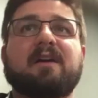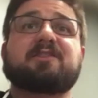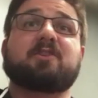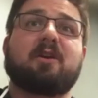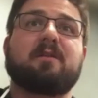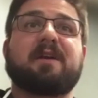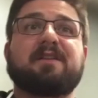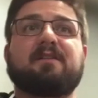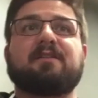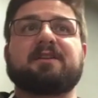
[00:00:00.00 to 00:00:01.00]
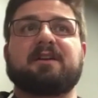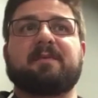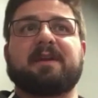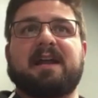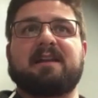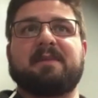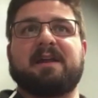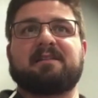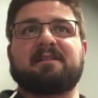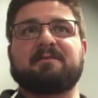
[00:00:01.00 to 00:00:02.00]
started my third year, but had to
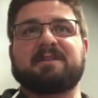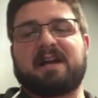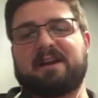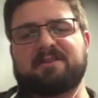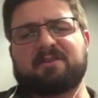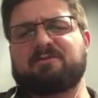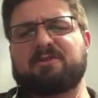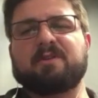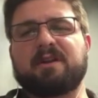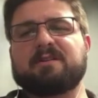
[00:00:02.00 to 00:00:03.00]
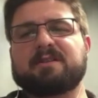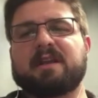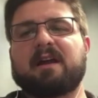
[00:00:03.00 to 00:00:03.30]
medically retire, so 2 years. Yeah,